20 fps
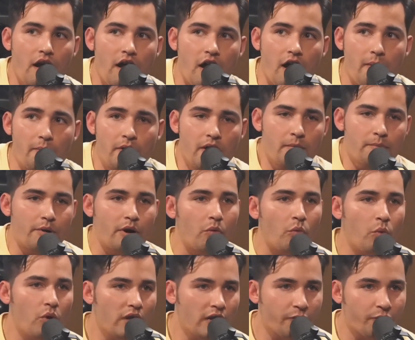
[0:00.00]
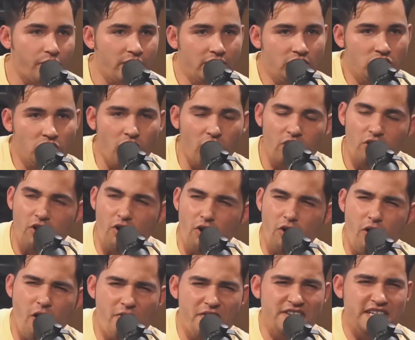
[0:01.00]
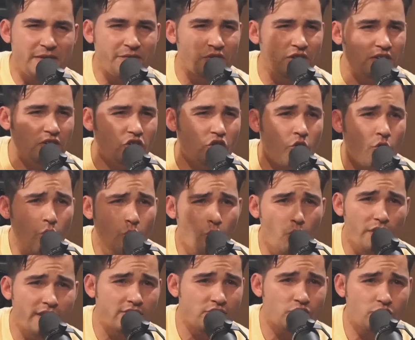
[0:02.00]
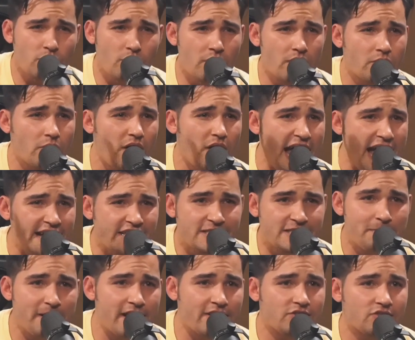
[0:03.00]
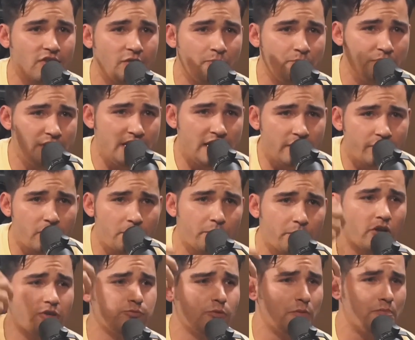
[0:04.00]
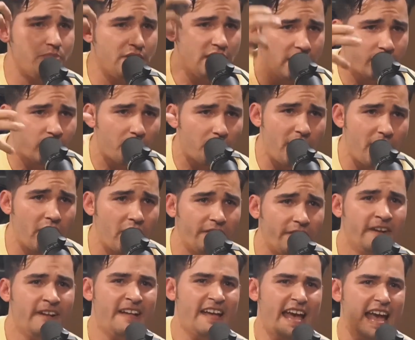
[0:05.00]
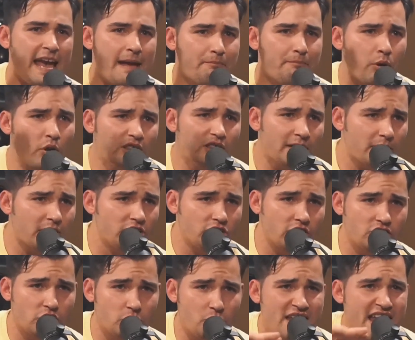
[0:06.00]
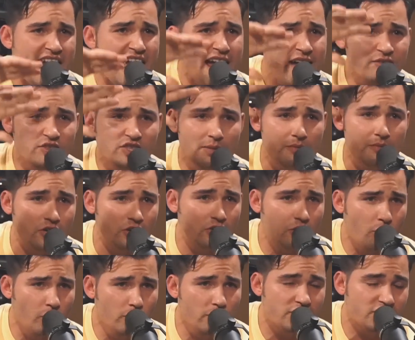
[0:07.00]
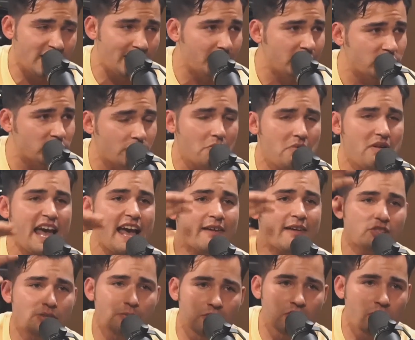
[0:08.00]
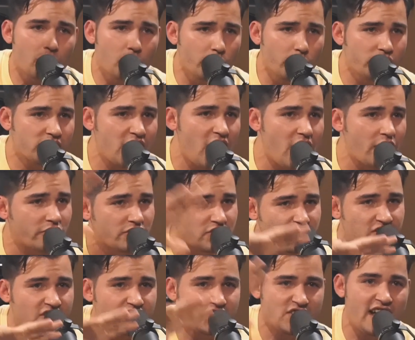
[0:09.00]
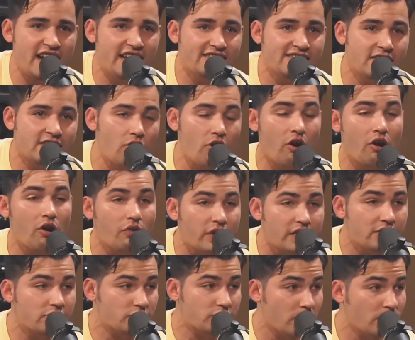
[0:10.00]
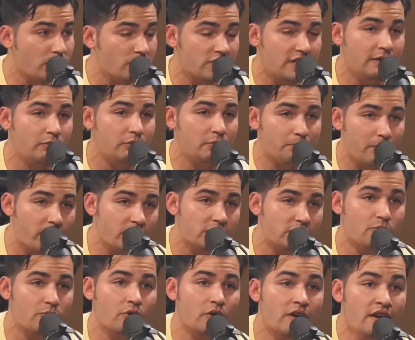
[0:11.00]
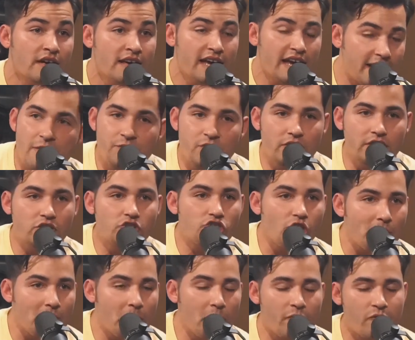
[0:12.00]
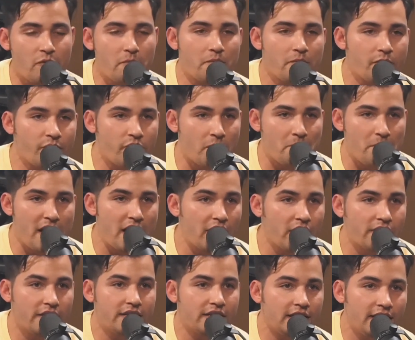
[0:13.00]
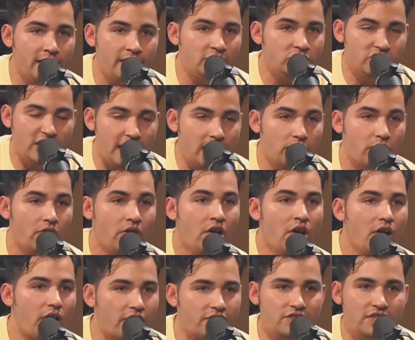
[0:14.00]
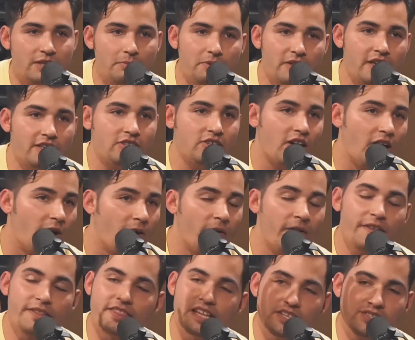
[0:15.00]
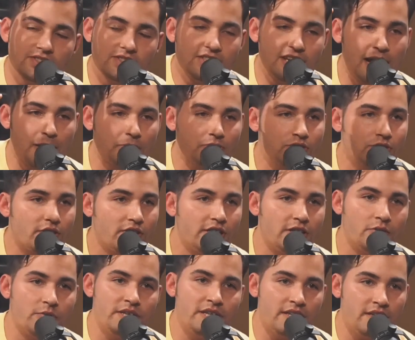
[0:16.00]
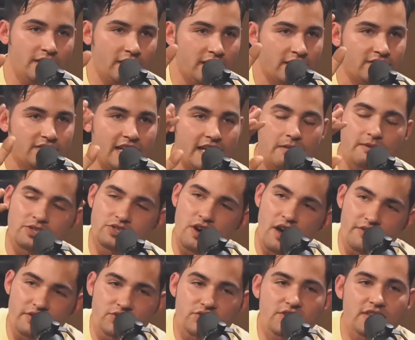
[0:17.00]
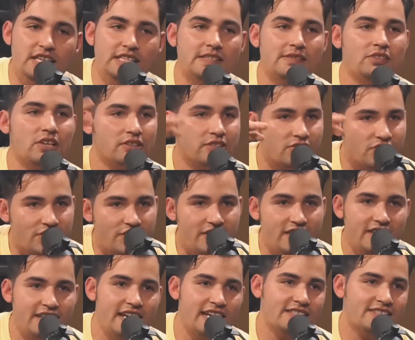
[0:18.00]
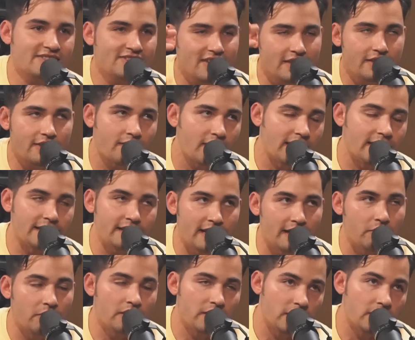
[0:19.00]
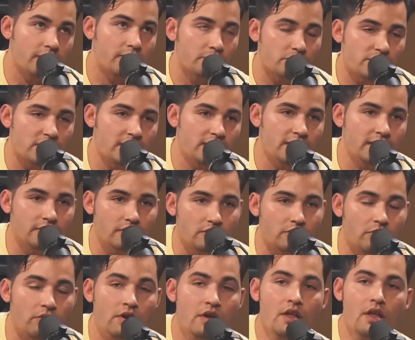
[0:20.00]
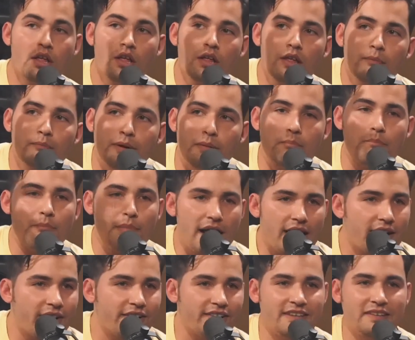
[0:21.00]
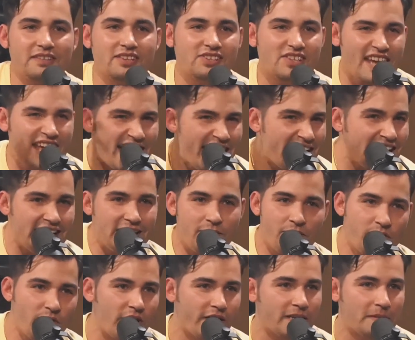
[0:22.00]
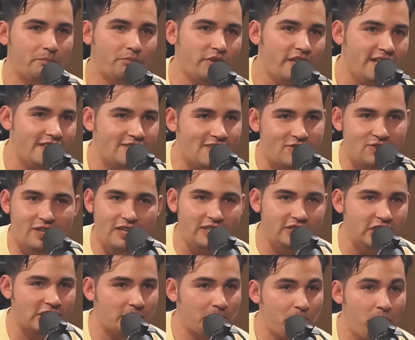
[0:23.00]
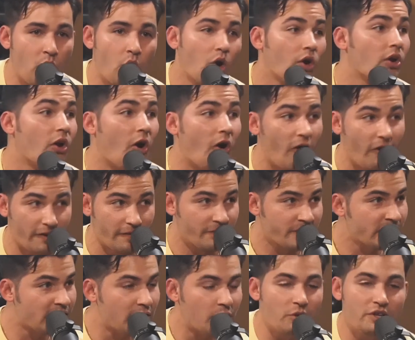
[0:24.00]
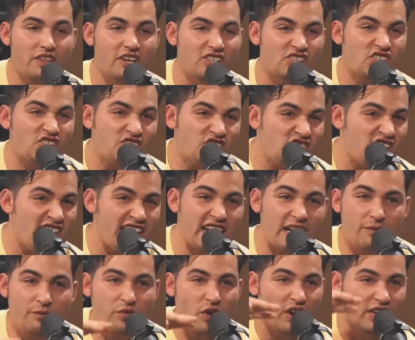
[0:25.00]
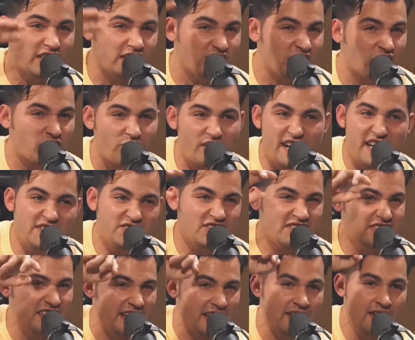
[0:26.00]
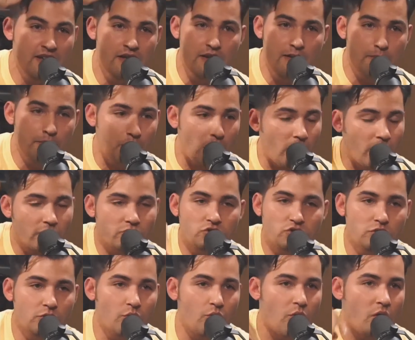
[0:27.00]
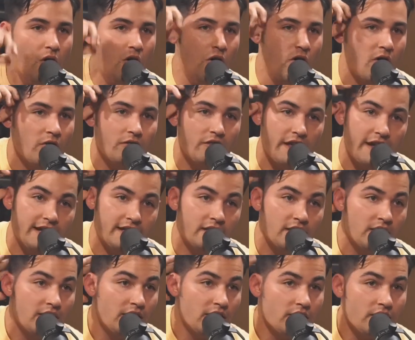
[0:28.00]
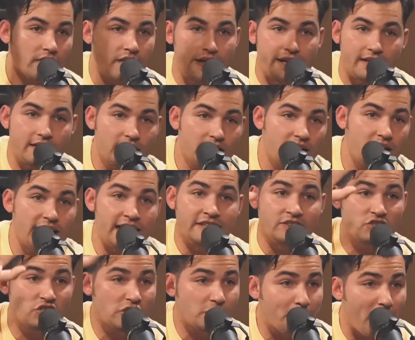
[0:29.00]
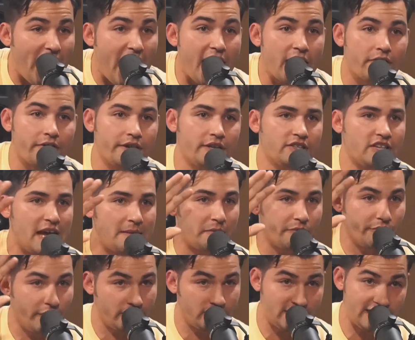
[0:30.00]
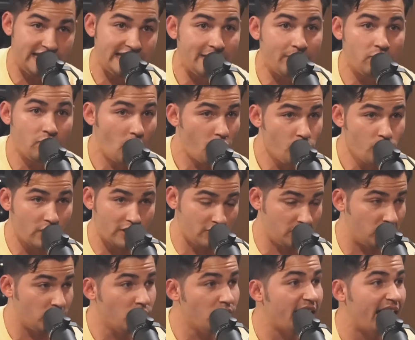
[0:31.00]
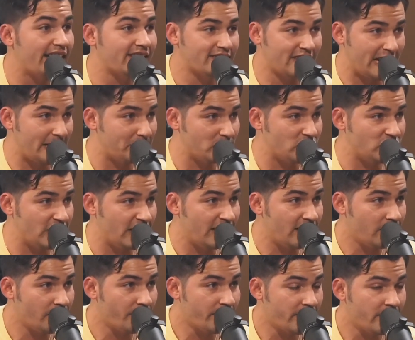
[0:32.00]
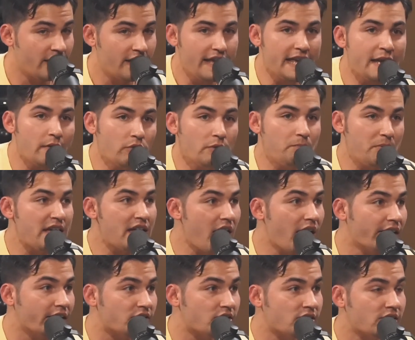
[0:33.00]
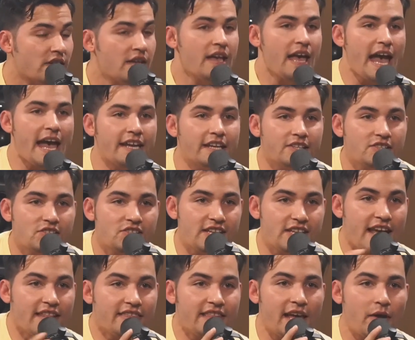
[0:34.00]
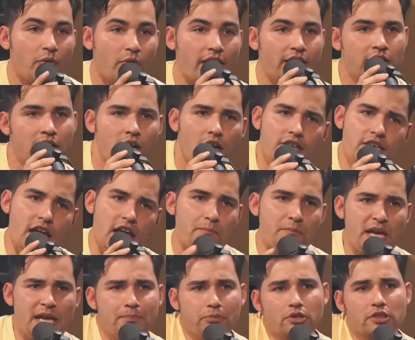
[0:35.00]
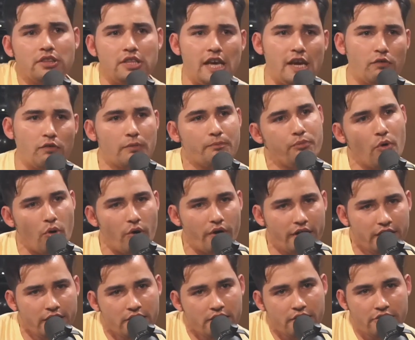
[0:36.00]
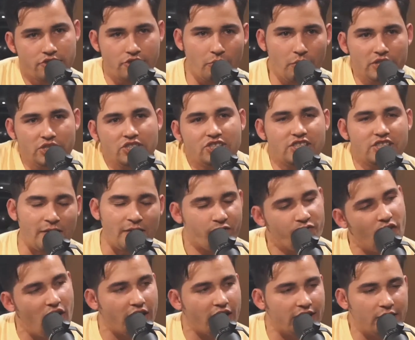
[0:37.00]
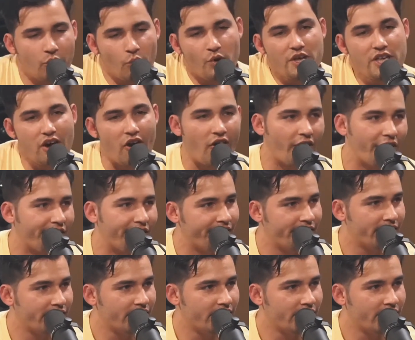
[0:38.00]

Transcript: Um, but what if we took all the different cool historical aspects of being from Baltimore, being from Maryland, and put them on a jersey? We have some of the coolest imagery. We have some of the coolest colors and designs that are already associated with Baltimore. I feel like some people from, from Maryland in general are sitting be like, yo, this is the opportunity we can take because other cities have done their city connections. Like, great, yeah, we get it. You're from San Diego. Cool but Maryland, if there's any fucking place that's gonna just put on with a sick, fucking crazy, like balls to the wall, like like inspiring type of like didn't even know you could do that type shit, mm -hmm. it would be us. And instead they went, yeah, people think we're boring, so we just said fuck it, we are.